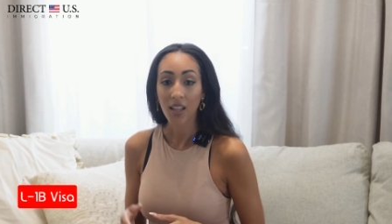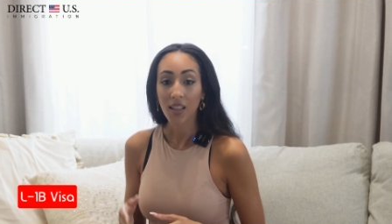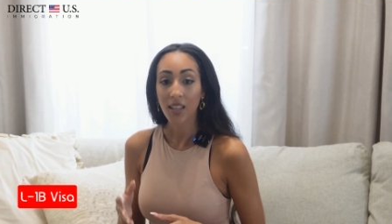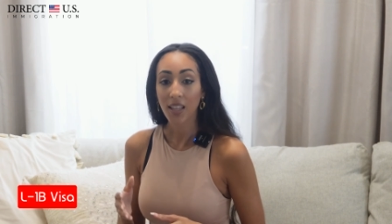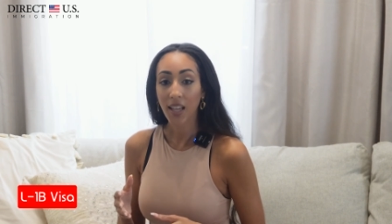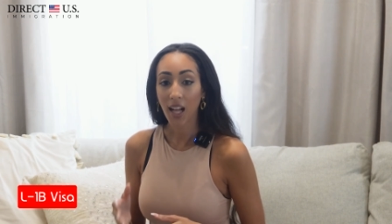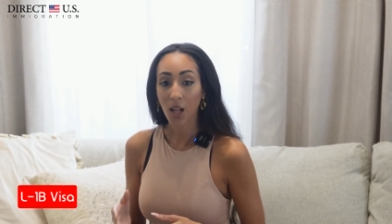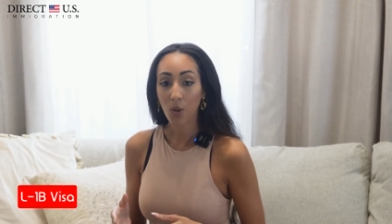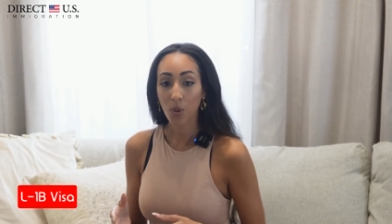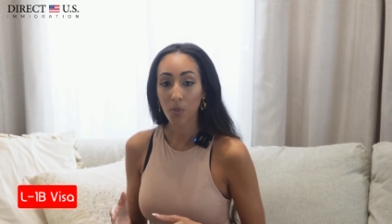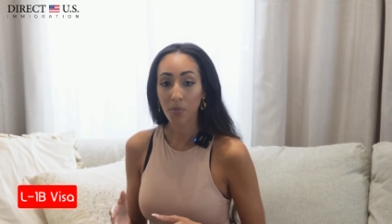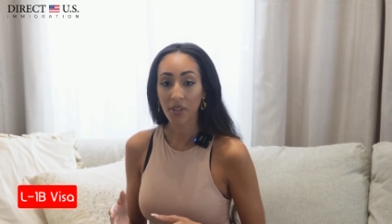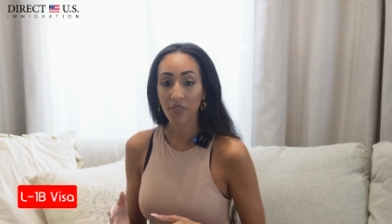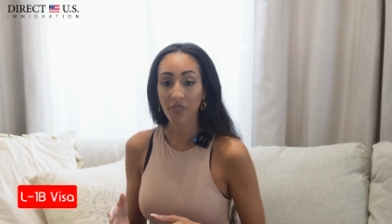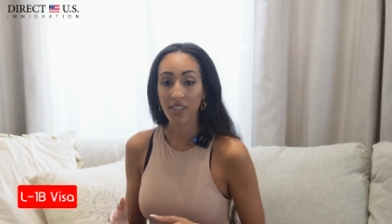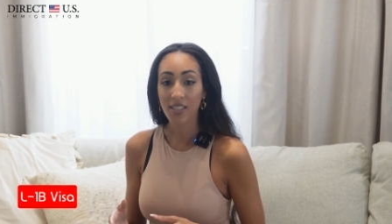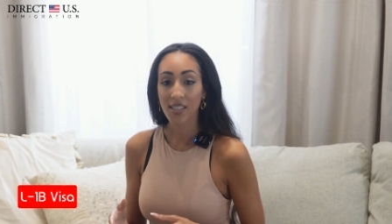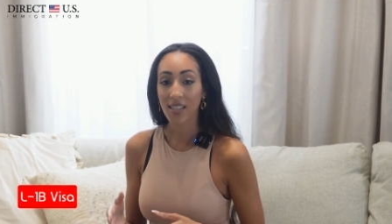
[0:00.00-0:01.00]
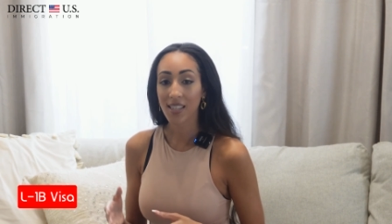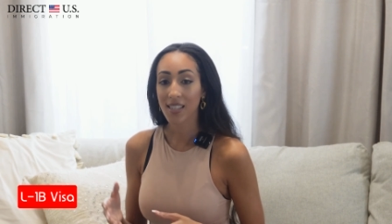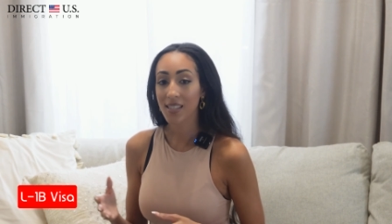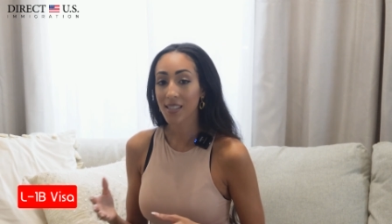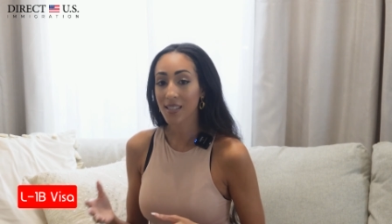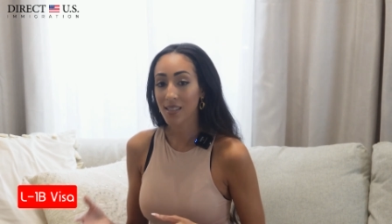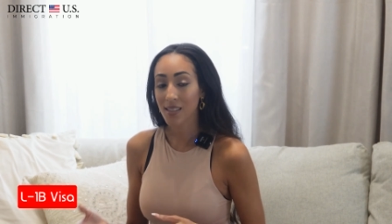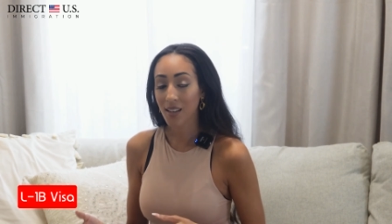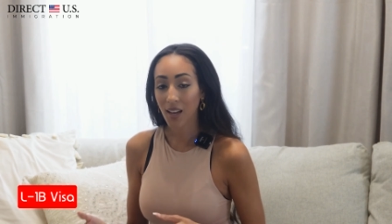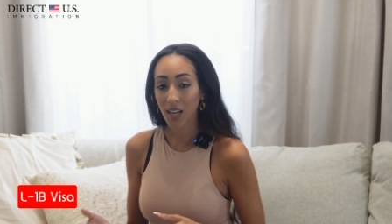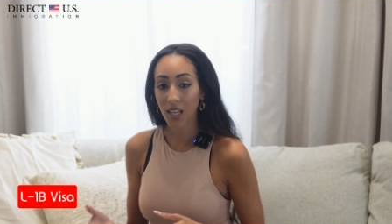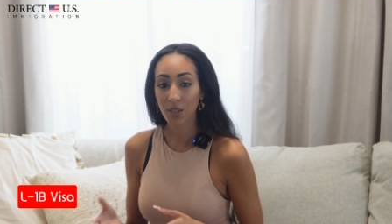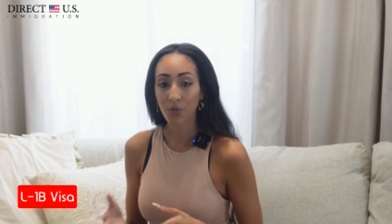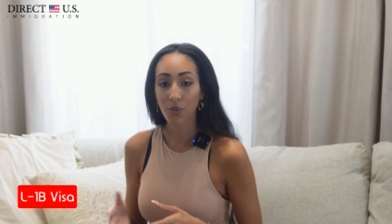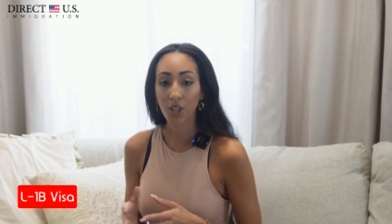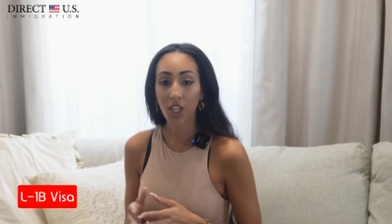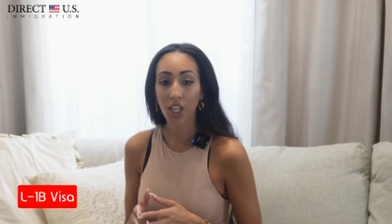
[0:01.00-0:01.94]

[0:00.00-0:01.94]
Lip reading: The L-1B visa is designed for